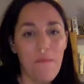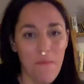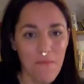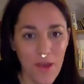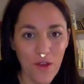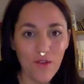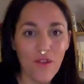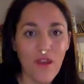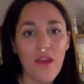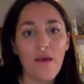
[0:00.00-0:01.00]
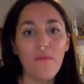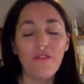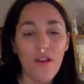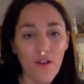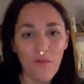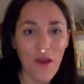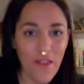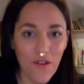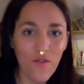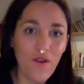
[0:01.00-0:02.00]
because I am a single
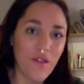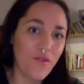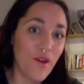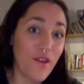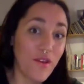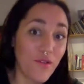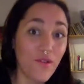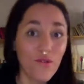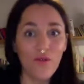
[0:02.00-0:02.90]
mother of a 3-year-old